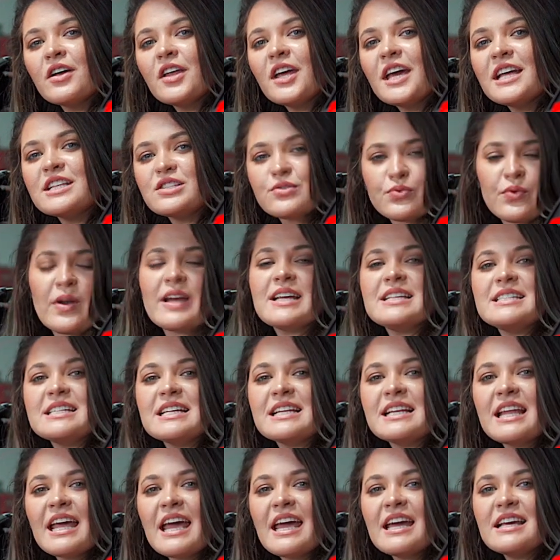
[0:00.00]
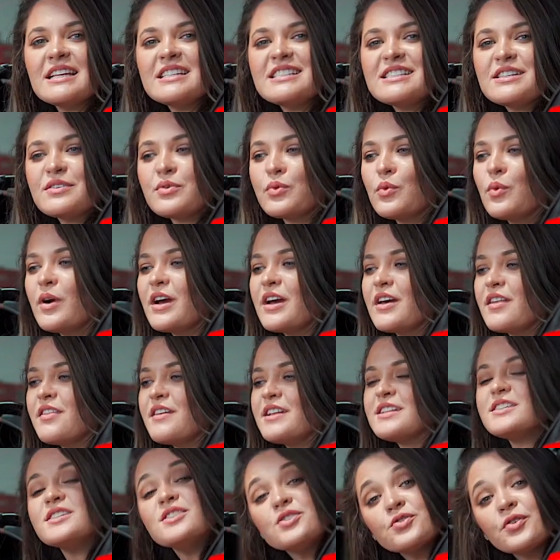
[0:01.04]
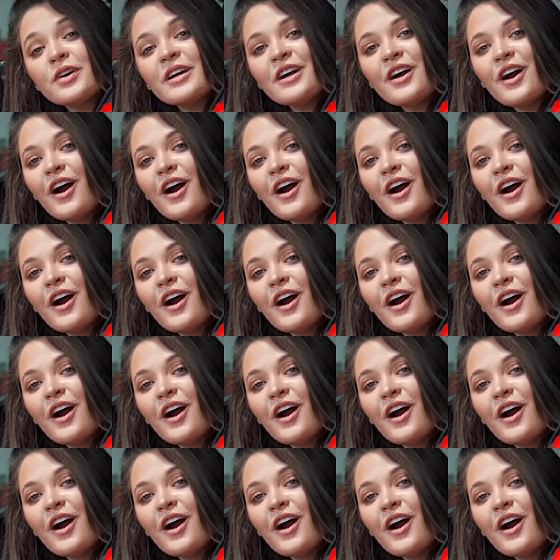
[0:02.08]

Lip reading: its racing days with its street